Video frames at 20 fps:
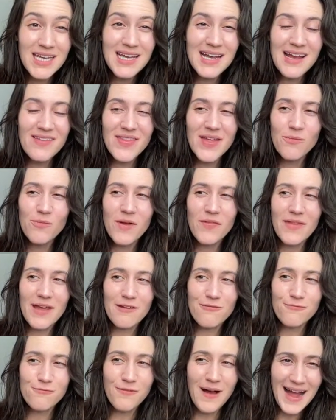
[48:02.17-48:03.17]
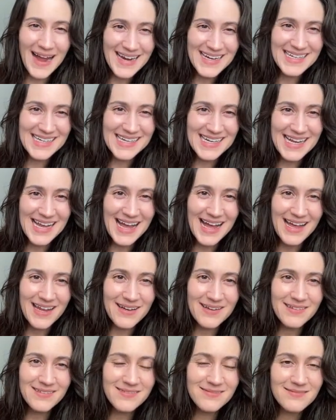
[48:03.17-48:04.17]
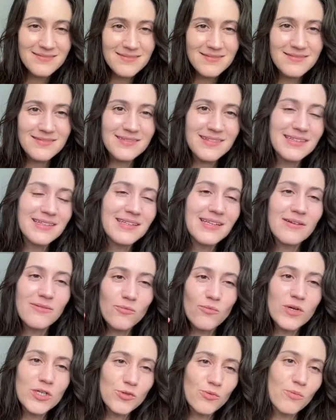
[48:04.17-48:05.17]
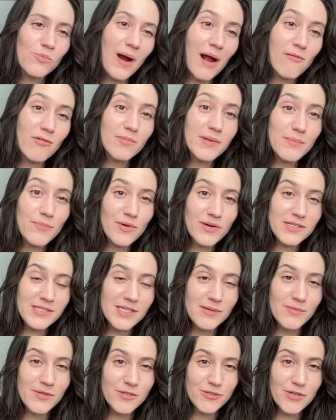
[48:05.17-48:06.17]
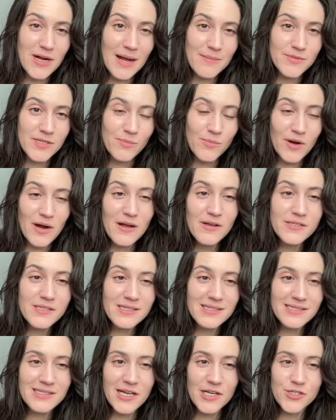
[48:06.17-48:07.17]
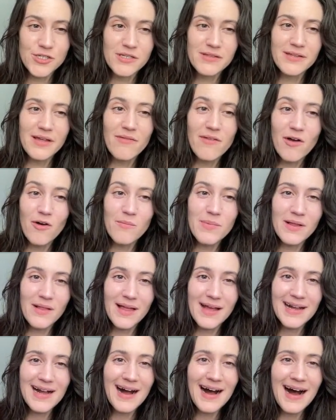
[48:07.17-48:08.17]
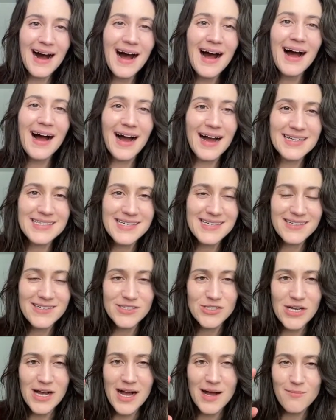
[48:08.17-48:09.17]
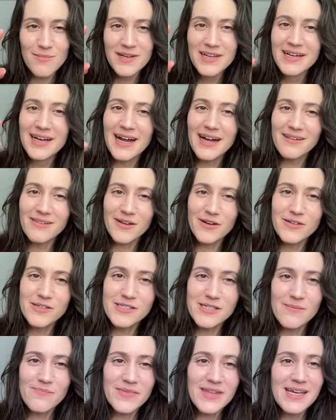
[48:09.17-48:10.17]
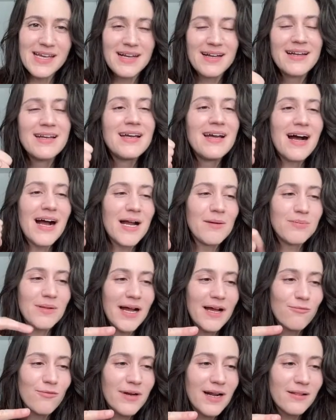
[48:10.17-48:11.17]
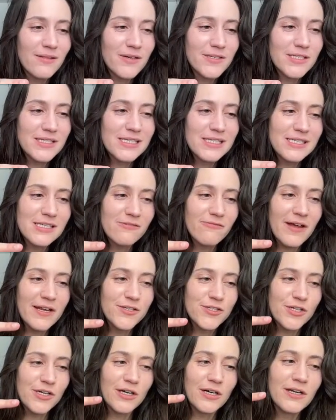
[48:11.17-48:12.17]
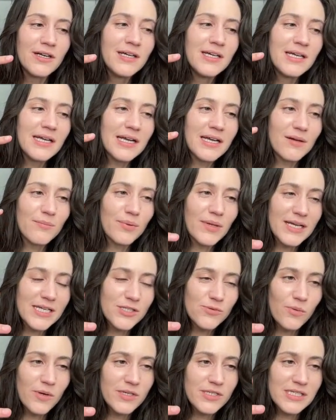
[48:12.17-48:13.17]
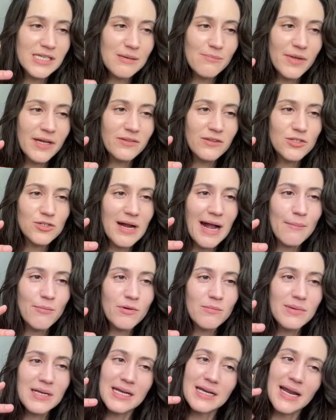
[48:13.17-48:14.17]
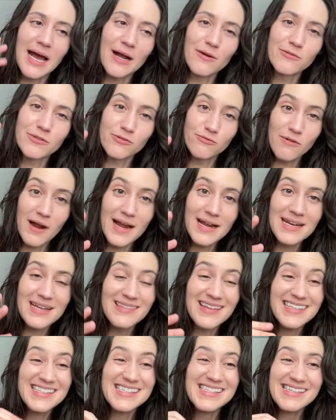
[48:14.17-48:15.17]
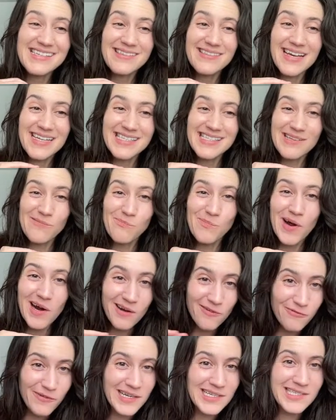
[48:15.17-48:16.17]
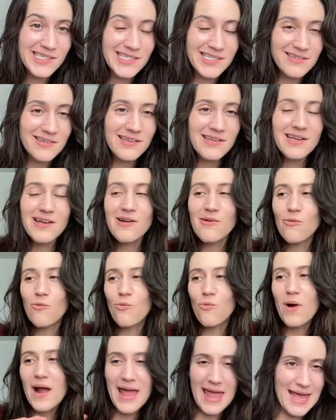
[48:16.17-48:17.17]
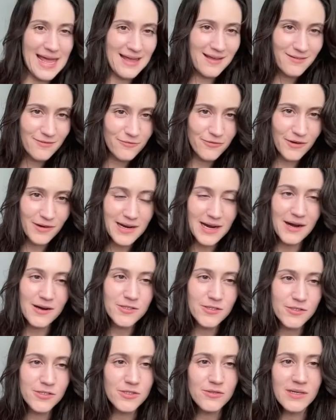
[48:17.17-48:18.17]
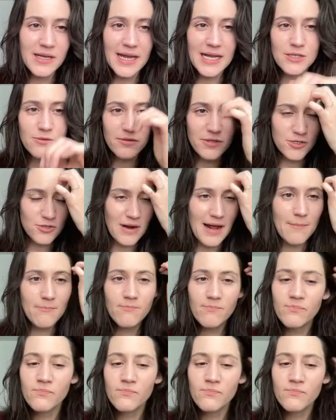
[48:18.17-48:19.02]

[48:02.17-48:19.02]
And then when they find it again, which will probably put a similar trap somewhere else in the dungeon, then they'll be like, aha, I did a good job. I learned something. I applied what I learned to this adventure in a place where it seemed like the trap would be, and I was right. And that's the perfect way for a character to engage with a trap.